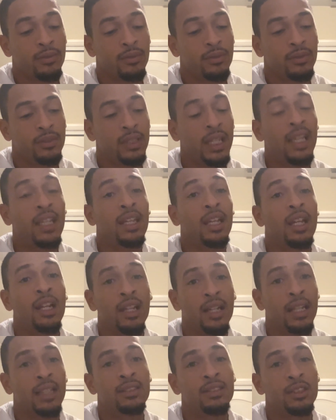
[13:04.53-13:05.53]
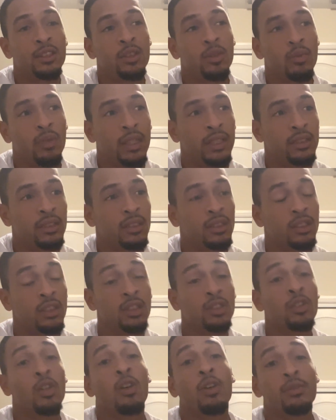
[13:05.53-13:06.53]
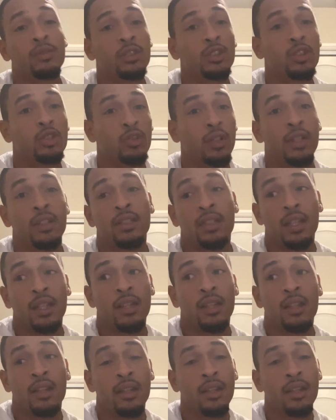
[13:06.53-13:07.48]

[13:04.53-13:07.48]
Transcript: take care of that situation just off the strength that